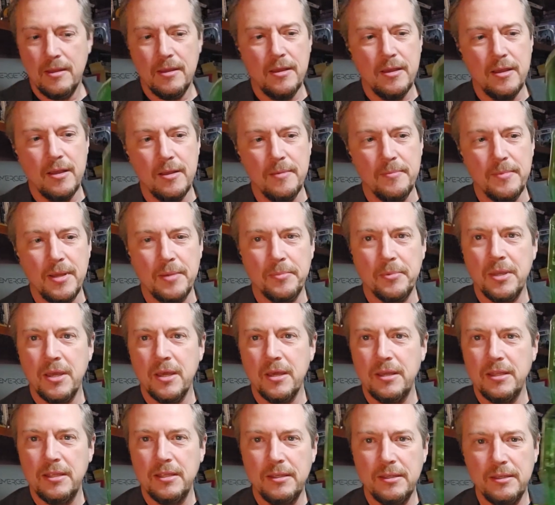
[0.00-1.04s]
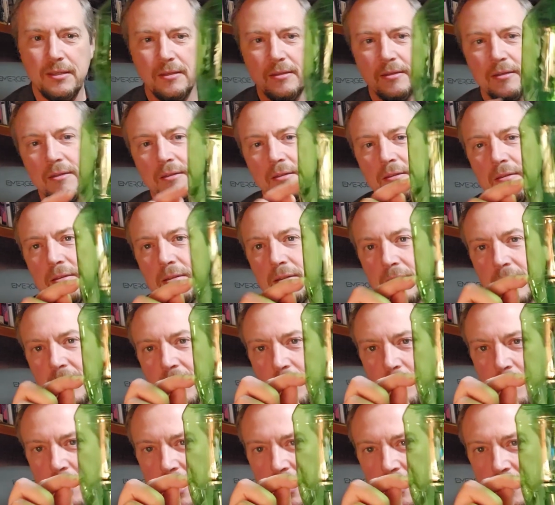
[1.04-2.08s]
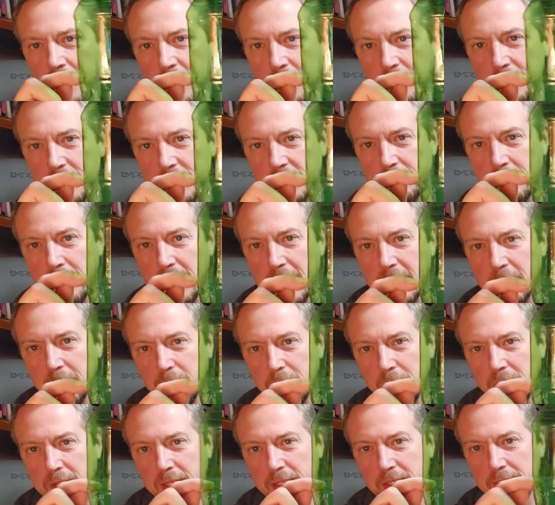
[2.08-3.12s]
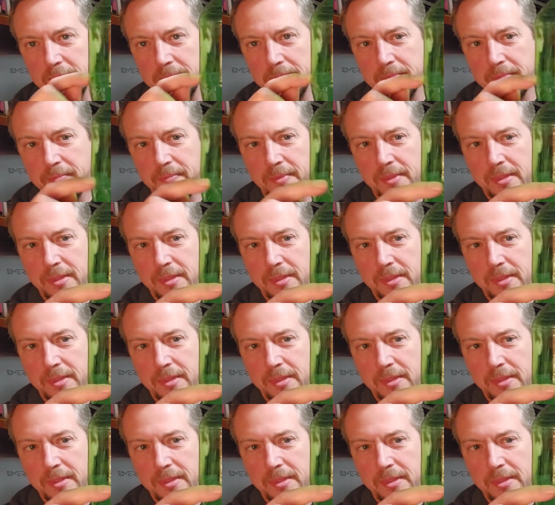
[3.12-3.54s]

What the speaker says: I'm cutting like right here on this bottom ring.